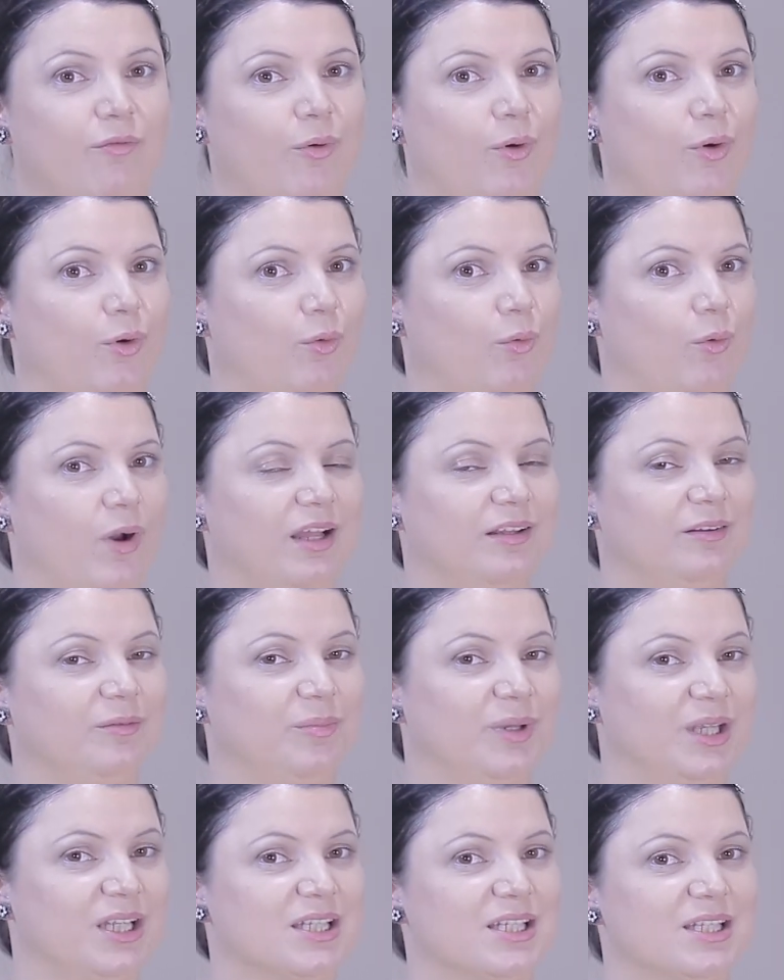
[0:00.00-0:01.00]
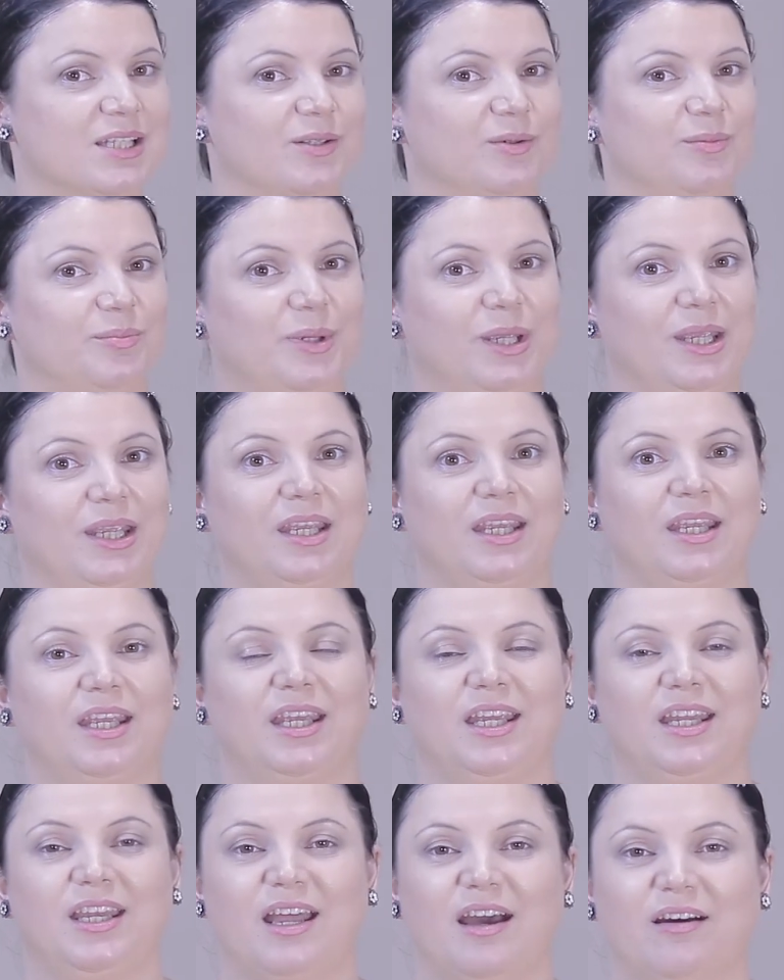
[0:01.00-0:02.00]
for what means to be
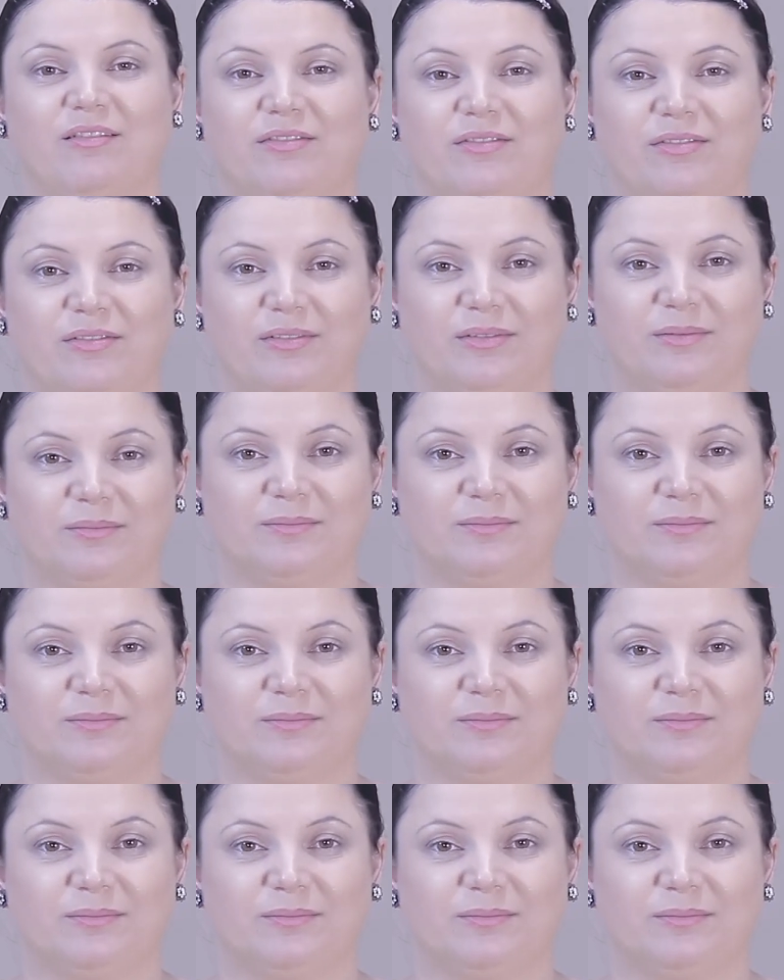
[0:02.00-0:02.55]
enough.